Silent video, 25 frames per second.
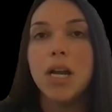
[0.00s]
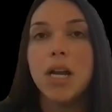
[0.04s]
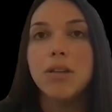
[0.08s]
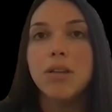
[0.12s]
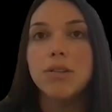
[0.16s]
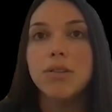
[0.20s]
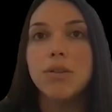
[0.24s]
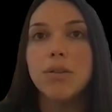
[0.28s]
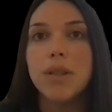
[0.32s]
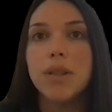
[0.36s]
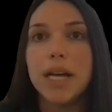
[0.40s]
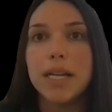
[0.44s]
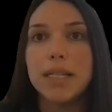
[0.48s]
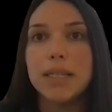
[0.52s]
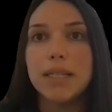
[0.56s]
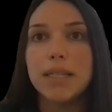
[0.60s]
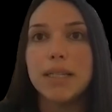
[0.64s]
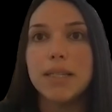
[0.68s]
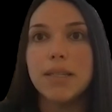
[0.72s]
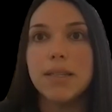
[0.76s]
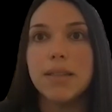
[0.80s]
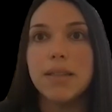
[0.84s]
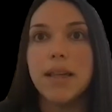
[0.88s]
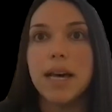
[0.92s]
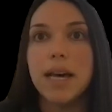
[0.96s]
So
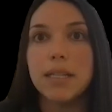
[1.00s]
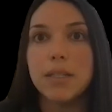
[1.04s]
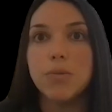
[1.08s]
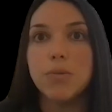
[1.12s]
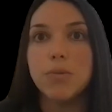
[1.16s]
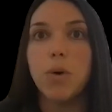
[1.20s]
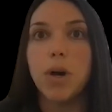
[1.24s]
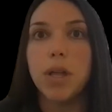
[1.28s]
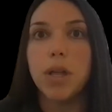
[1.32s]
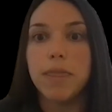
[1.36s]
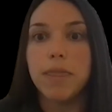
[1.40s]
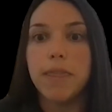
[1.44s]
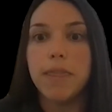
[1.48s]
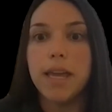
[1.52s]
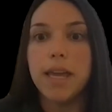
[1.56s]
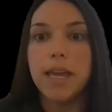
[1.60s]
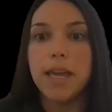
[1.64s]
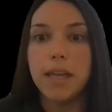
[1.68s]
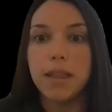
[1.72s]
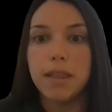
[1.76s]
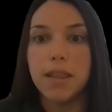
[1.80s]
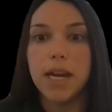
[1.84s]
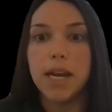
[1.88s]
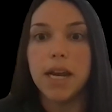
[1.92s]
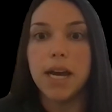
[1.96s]
that's one
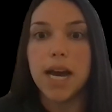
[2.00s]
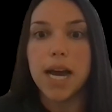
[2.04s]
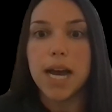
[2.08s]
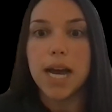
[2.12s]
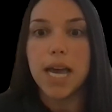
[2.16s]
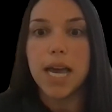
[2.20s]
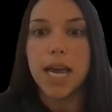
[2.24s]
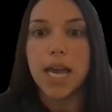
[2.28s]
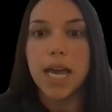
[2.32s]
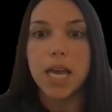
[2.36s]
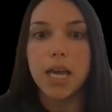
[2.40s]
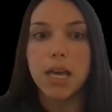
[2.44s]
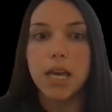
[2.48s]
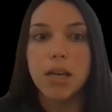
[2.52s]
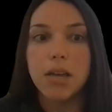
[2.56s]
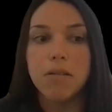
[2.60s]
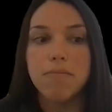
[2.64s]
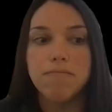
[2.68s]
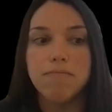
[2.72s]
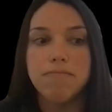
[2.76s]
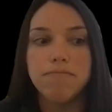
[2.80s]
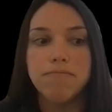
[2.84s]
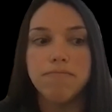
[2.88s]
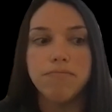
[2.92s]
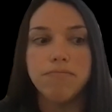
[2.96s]
thing that I,
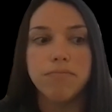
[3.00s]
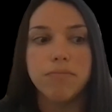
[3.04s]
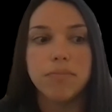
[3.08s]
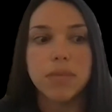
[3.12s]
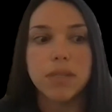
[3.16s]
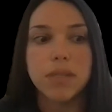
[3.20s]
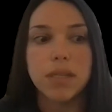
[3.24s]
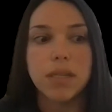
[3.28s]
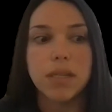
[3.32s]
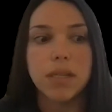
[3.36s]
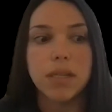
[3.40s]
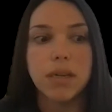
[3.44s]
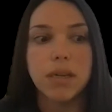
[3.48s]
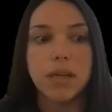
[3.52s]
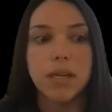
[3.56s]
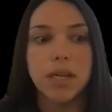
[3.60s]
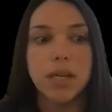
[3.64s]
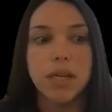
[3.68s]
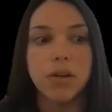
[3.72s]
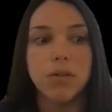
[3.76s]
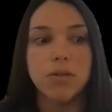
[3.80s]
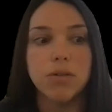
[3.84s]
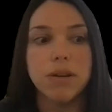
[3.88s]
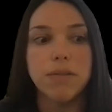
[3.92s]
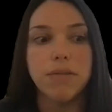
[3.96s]

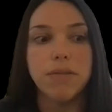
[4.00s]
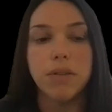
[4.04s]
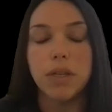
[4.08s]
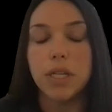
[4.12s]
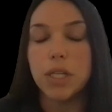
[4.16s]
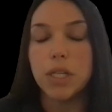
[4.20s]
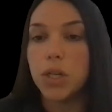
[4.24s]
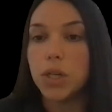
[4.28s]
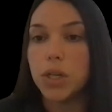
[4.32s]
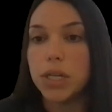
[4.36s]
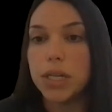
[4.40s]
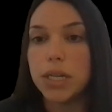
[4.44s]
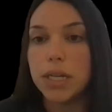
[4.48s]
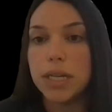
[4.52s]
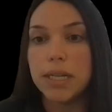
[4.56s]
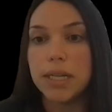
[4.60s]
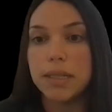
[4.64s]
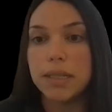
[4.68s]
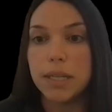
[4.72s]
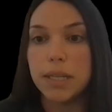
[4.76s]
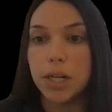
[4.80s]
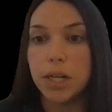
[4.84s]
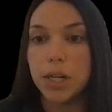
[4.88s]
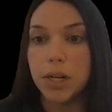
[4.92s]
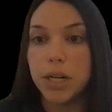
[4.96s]
definitely took into
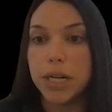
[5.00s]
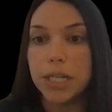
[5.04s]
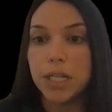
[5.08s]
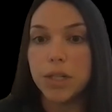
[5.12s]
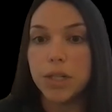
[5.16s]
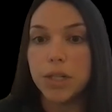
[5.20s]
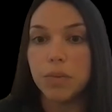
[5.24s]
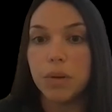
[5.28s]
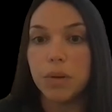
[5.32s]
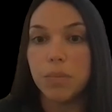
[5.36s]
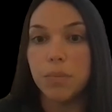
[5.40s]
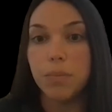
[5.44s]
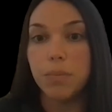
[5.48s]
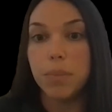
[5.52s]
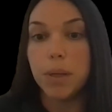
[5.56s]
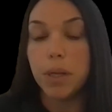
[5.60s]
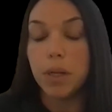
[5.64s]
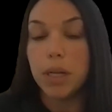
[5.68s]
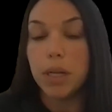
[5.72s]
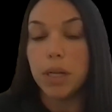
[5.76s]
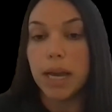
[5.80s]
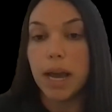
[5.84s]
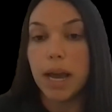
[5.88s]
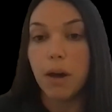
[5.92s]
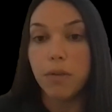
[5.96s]
consideration when
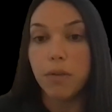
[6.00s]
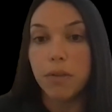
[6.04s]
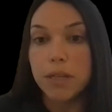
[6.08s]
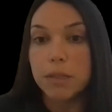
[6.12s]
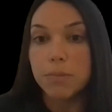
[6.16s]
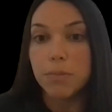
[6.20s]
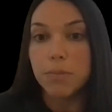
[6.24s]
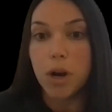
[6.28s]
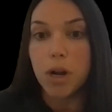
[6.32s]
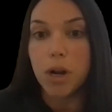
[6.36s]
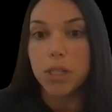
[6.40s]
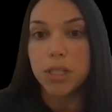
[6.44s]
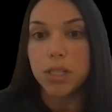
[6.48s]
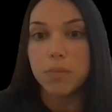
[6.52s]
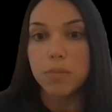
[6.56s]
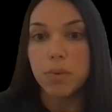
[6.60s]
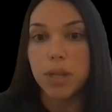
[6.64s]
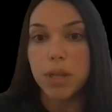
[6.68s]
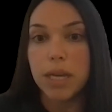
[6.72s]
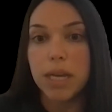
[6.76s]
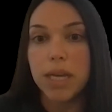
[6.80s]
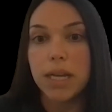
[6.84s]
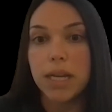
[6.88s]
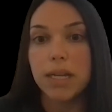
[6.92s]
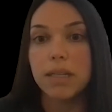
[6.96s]
building out this project
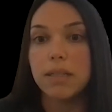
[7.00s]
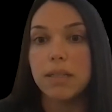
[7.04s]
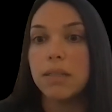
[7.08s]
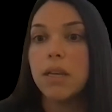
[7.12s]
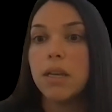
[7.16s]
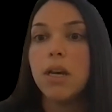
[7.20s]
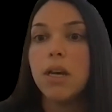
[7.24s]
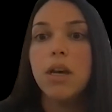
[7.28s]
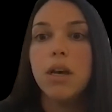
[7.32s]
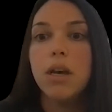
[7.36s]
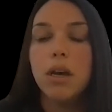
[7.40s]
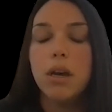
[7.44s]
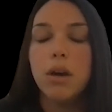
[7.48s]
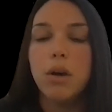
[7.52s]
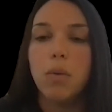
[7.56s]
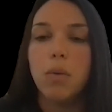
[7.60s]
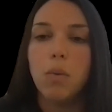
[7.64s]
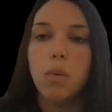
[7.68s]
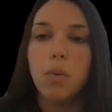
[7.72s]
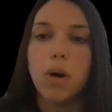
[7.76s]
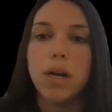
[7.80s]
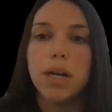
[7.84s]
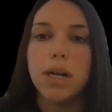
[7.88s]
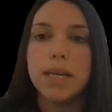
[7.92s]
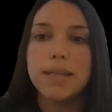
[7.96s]
plan is
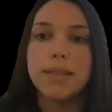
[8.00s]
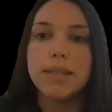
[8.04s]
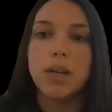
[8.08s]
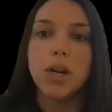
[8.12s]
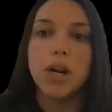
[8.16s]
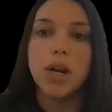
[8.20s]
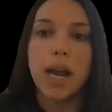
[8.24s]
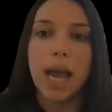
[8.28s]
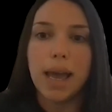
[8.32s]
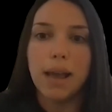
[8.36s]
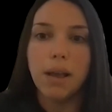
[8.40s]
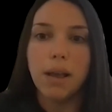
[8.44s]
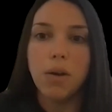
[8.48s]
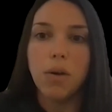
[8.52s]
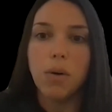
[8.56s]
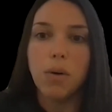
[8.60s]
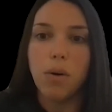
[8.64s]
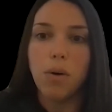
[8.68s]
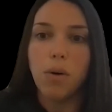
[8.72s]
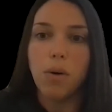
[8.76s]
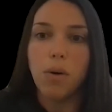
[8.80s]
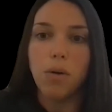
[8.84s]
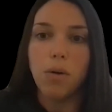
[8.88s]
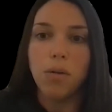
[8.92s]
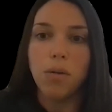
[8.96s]
what is our end
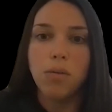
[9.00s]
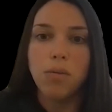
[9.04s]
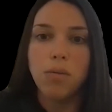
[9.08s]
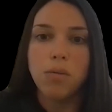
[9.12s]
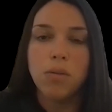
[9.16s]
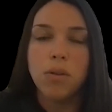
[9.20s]
goal